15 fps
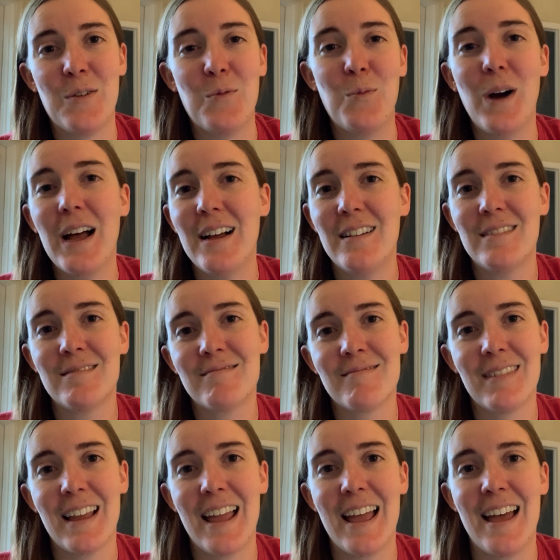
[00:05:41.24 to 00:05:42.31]
well,
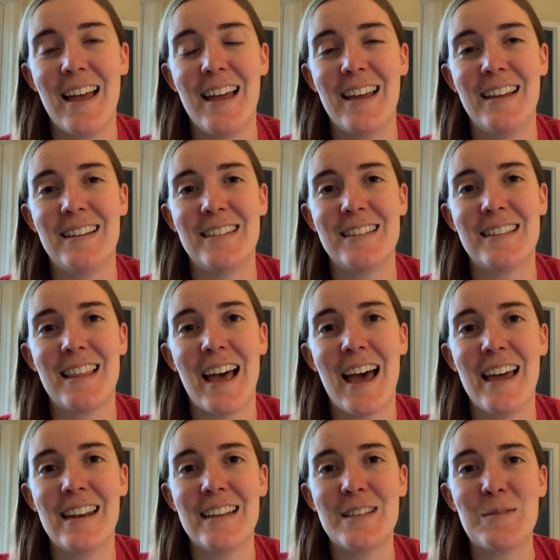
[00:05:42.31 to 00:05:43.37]
and
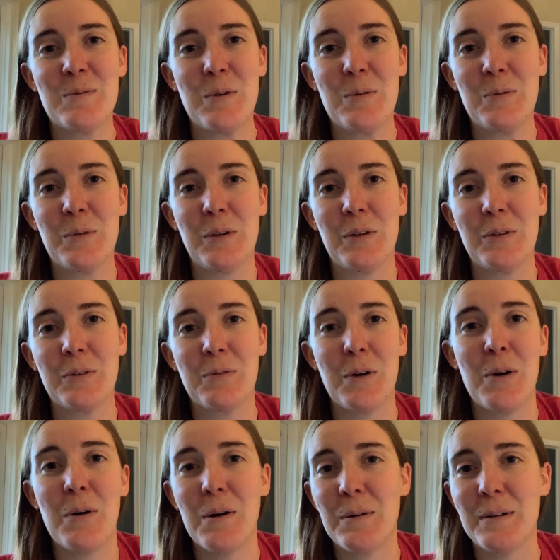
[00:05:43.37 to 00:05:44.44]
that is what will
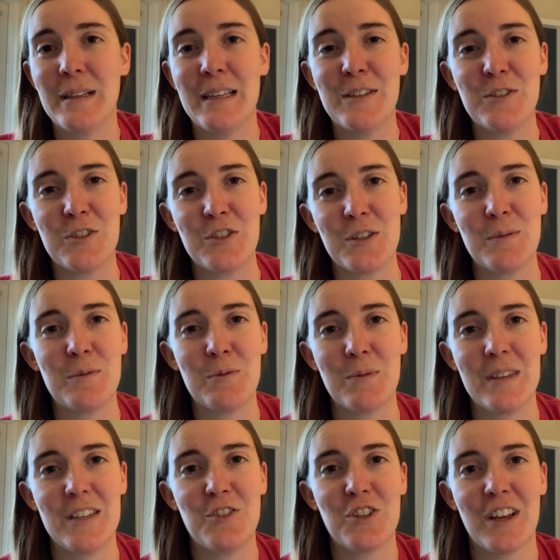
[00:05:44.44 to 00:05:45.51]
grow our relationships
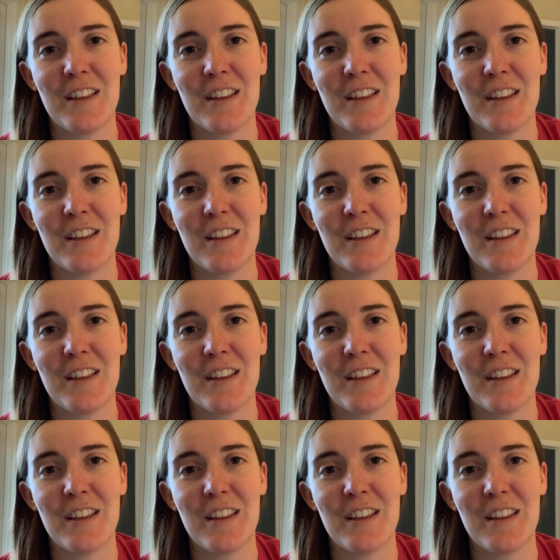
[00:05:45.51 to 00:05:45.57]
with each